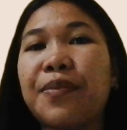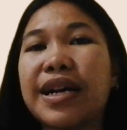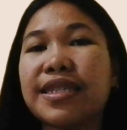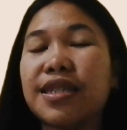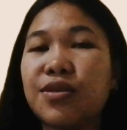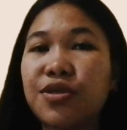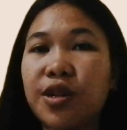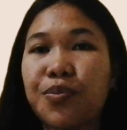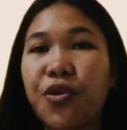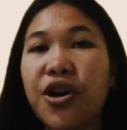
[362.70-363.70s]
past the
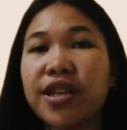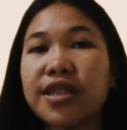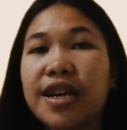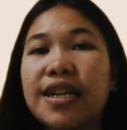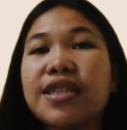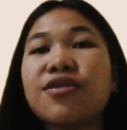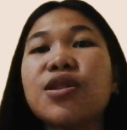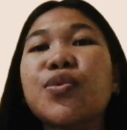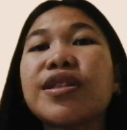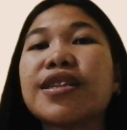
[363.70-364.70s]
neutral point, and into
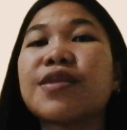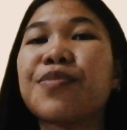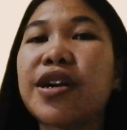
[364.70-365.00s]
the wellness